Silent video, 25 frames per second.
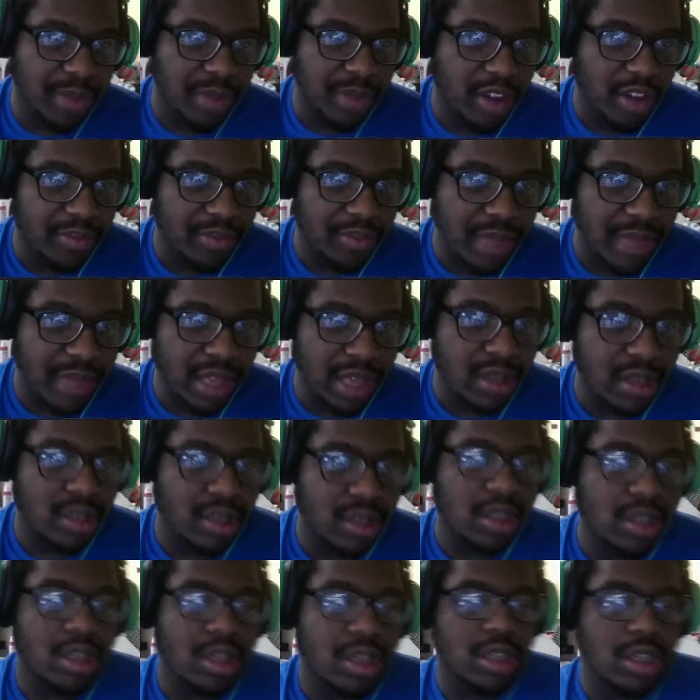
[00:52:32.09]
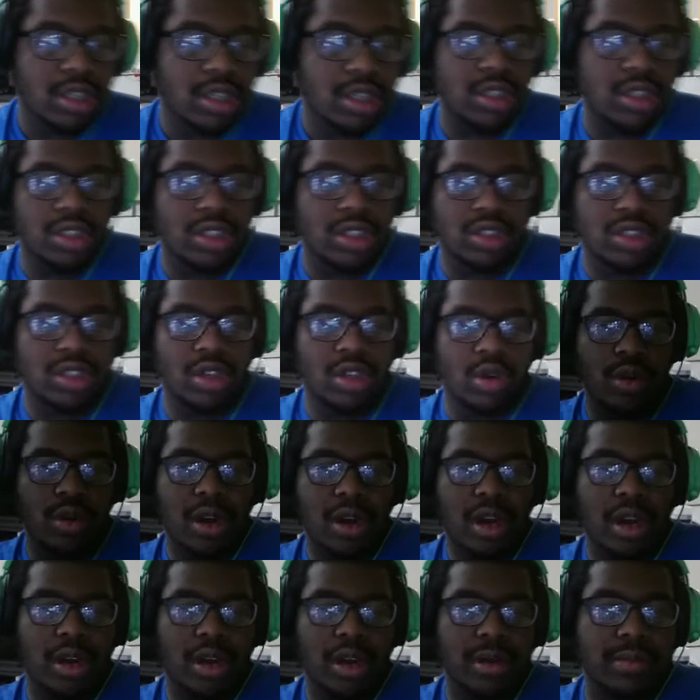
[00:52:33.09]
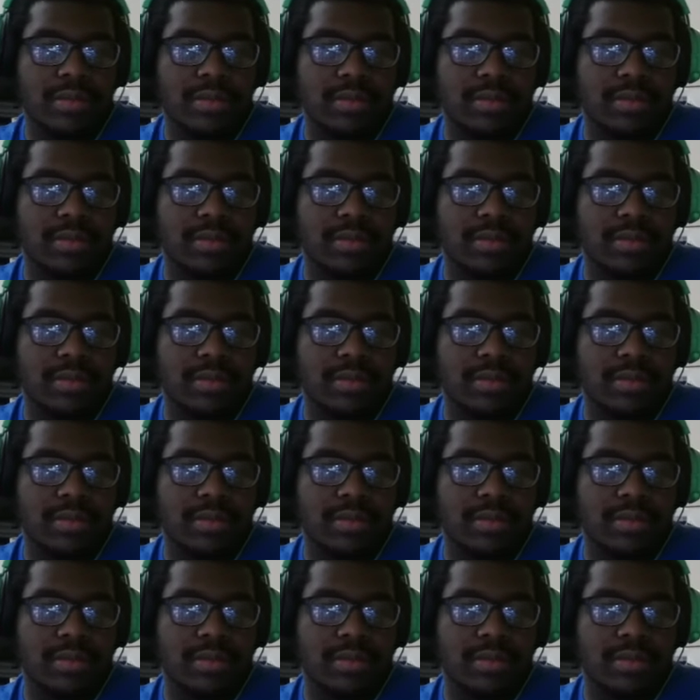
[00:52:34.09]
of May. So